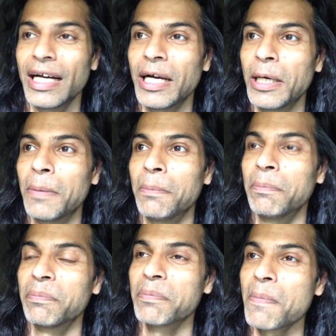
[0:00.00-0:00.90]

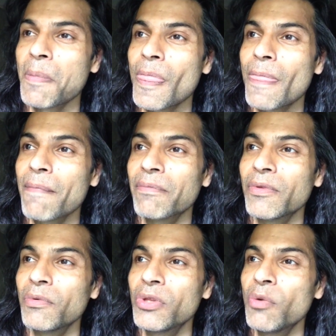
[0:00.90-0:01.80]
Um,
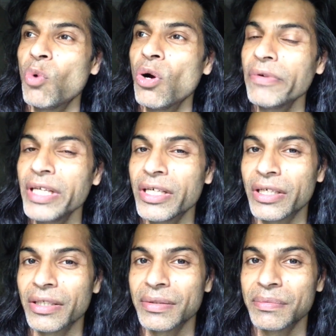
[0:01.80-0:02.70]
the
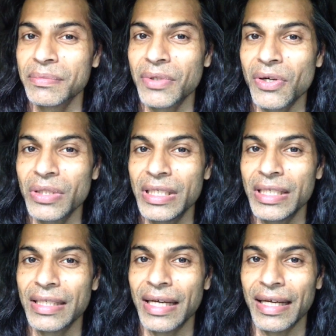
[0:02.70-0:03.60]
warrior, on the
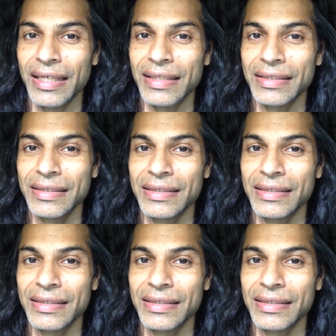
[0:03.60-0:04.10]
other hand,